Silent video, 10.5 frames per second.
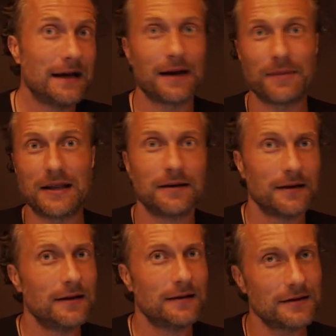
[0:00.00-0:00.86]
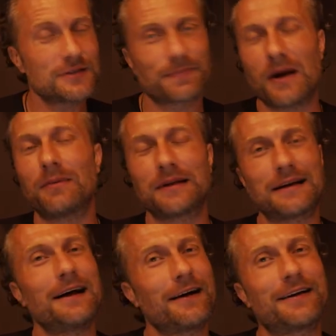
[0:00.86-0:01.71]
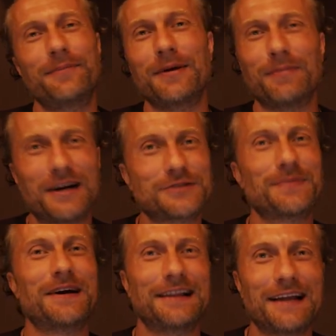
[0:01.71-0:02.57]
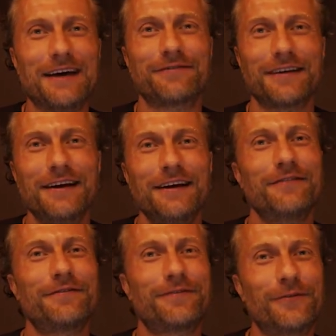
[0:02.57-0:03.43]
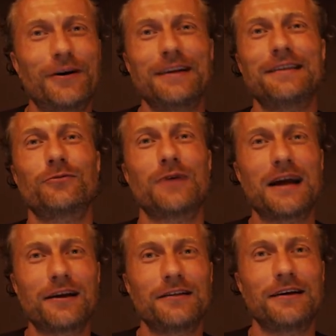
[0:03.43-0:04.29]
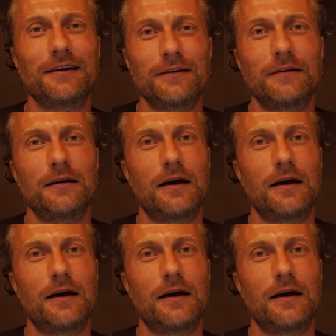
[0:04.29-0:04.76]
I mean, there's probably not going to be much money left for the regular